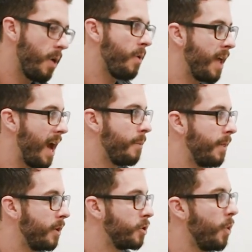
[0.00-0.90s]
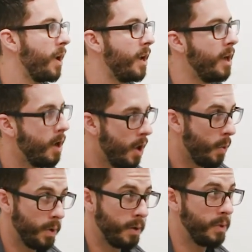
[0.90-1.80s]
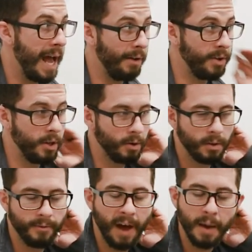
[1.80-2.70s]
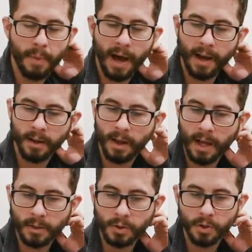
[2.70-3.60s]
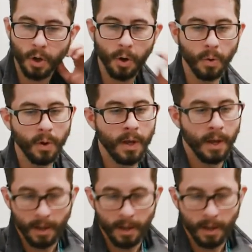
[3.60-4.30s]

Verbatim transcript: go, oh yeah, I'm in the joint, when in reality you're in the fat pad. And so